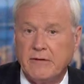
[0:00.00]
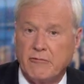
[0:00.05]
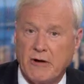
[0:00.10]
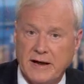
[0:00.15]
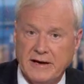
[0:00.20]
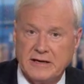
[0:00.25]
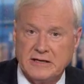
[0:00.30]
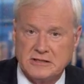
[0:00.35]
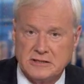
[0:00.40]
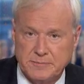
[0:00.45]

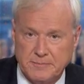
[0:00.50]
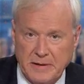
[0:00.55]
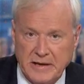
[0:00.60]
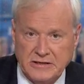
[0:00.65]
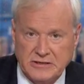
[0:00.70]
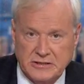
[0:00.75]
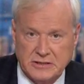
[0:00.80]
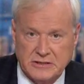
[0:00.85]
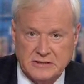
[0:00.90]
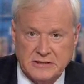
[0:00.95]
write his
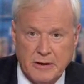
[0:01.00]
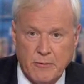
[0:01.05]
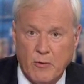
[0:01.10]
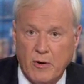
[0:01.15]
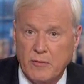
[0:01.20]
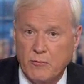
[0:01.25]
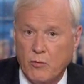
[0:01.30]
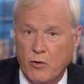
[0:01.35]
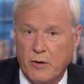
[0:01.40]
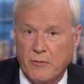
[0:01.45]
speeches. They
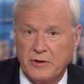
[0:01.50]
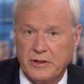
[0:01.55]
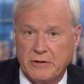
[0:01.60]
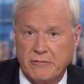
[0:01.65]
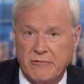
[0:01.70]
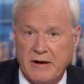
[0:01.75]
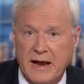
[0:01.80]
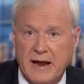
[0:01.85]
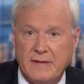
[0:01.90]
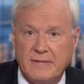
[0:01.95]
want war with
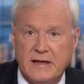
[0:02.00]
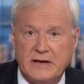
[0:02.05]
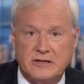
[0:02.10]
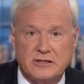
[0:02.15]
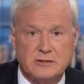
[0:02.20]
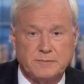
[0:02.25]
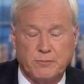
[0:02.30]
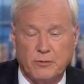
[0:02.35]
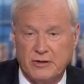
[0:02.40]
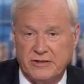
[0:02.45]
Iran, they
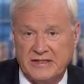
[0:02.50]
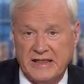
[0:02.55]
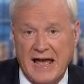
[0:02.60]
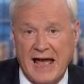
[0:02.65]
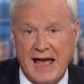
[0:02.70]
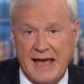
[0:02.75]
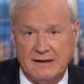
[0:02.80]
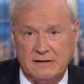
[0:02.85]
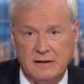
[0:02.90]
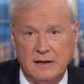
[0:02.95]
just put
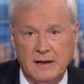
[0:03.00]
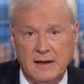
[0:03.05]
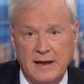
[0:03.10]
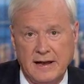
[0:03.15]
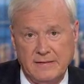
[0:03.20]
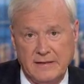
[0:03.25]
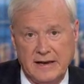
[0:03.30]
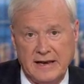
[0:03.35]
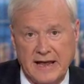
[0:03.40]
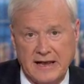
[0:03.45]
that
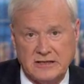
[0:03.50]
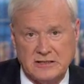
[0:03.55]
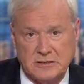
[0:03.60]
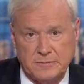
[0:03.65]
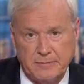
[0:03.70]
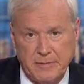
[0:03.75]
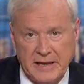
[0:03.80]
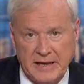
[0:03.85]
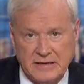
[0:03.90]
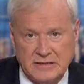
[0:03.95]
in the next
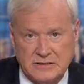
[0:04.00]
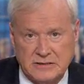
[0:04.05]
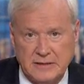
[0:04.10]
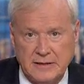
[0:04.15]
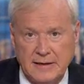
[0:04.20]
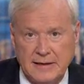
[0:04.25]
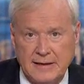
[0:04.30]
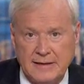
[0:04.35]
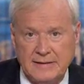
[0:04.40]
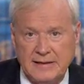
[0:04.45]
speech.
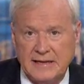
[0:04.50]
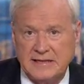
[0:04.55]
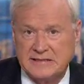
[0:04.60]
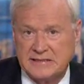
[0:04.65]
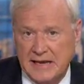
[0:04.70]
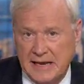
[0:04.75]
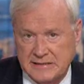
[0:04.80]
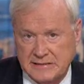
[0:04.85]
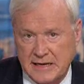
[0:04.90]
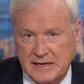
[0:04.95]

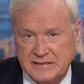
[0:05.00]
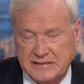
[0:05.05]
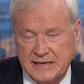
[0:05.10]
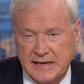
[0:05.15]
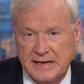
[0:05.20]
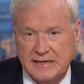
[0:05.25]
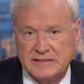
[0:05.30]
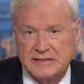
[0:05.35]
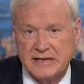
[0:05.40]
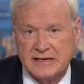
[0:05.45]
This, as I
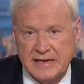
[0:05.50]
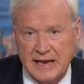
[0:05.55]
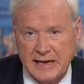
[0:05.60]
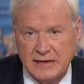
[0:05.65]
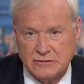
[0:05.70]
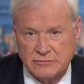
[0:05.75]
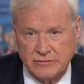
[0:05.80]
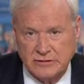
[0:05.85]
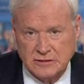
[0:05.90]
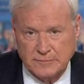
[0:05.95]
said, is the
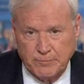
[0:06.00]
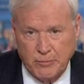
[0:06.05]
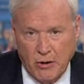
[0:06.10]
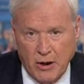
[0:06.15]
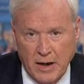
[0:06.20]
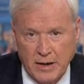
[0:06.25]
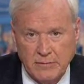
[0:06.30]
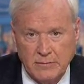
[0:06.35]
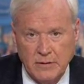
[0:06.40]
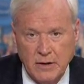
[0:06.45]
dangerous
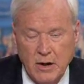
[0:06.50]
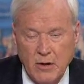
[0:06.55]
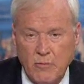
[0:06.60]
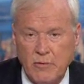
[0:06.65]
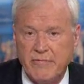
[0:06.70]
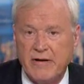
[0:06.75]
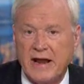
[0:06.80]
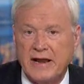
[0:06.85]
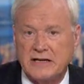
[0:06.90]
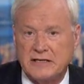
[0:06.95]
part.
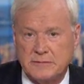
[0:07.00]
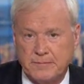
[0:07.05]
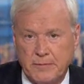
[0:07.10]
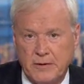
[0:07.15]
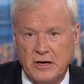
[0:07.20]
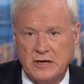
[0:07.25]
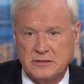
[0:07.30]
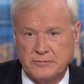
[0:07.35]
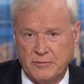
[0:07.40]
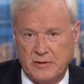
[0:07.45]
We've had
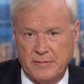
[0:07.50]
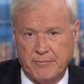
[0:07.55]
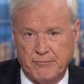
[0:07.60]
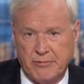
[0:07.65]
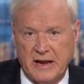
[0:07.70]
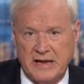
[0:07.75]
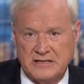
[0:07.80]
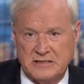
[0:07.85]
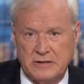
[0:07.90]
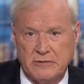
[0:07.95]
experience with a
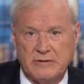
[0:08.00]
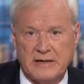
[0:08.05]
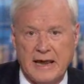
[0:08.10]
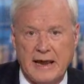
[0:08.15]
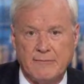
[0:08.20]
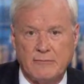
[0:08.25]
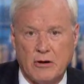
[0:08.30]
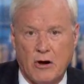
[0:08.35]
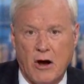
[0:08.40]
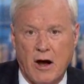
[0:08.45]
president who
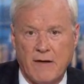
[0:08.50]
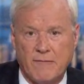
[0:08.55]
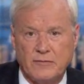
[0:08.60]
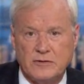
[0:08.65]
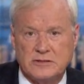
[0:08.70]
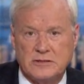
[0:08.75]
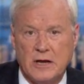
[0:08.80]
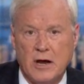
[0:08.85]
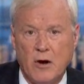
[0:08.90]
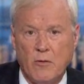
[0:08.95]
came to
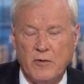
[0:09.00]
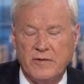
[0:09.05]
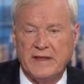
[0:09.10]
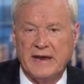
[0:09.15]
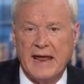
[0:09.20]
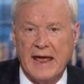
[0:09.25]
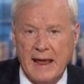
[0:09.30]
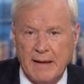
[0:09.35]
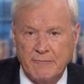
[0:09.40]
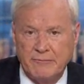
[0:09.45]
office with
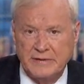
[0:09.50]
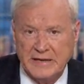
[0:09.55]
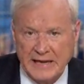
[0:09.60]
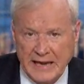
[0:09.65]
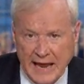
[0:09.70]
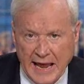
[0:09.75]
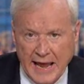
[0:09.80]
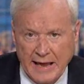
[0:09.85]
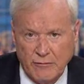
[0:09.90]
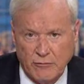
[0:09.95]
an
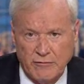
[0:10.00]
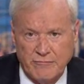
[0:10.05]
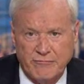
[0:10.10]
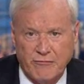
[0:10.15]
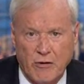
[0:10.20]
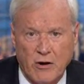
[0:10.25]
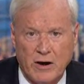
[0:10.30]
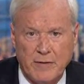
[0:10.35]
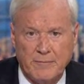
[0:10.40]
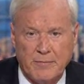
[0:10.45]
empty head on
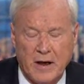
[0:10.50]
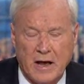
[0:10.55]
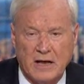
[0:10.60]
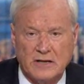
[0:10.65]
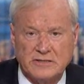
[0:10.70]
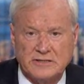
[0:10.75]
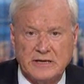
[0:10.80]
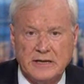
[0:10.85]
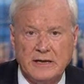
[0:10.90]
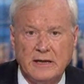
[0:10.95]
foreign
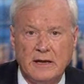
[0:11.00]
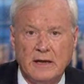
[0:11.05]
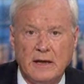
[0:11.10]
policy